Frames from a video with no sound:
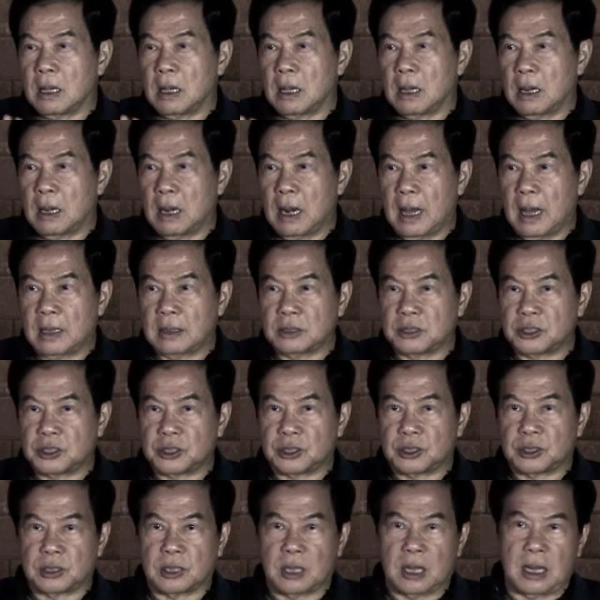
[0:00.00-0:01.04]

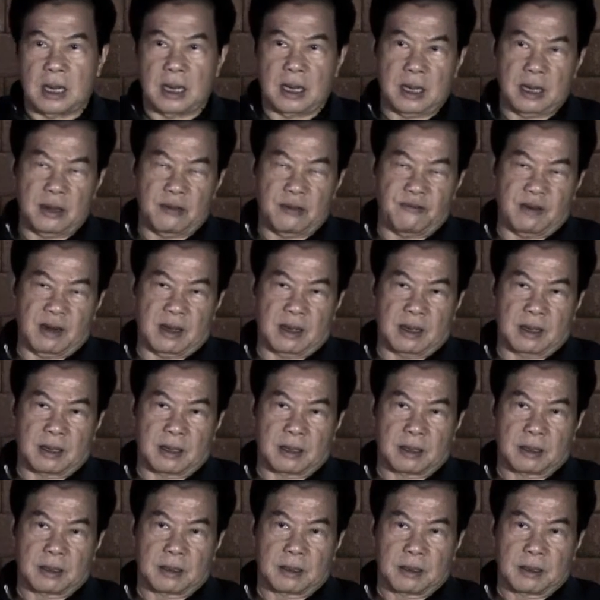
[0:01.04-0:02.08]
lunch, and evening,
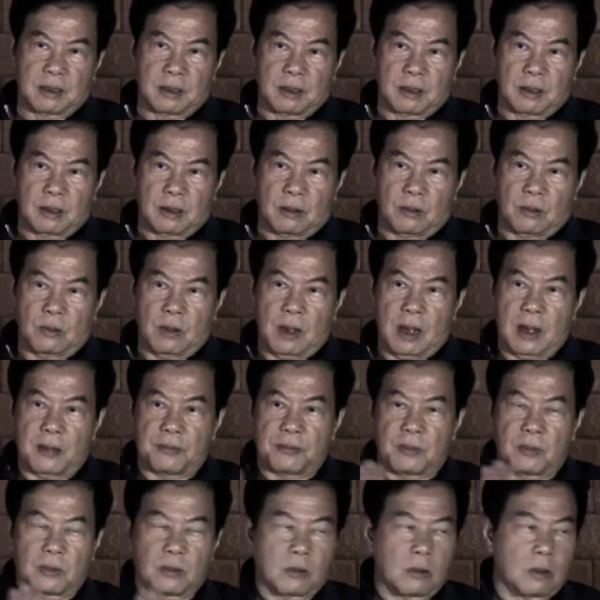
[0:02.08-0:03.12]
we
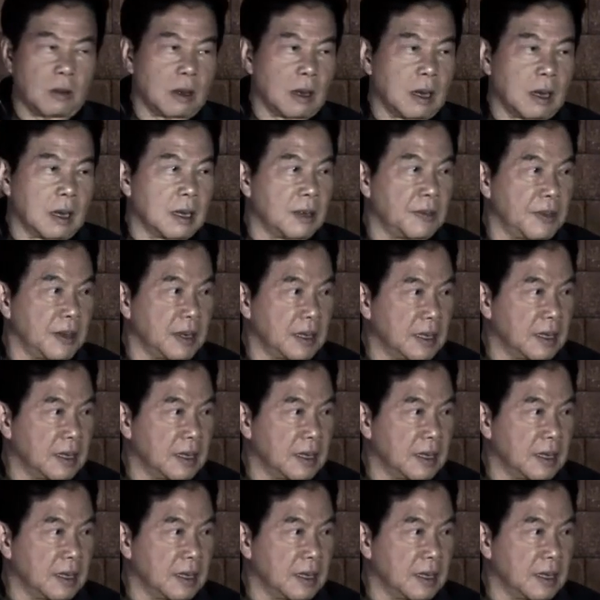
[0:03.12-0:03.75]
have a little bit